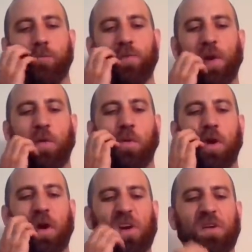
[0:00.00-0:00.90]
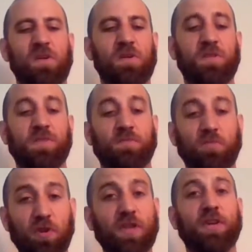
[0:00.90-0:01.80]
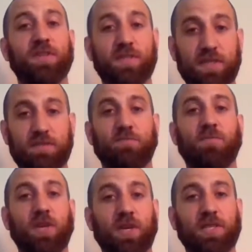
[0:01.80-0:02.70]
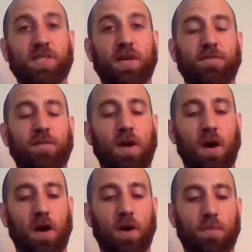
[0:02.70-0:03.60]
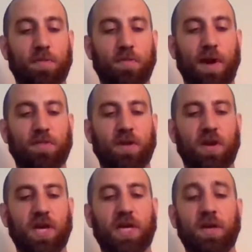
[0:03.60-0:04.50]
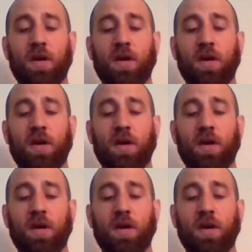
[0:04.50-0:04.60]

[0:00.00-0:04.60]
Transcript: There were some really good stuff throughout the night.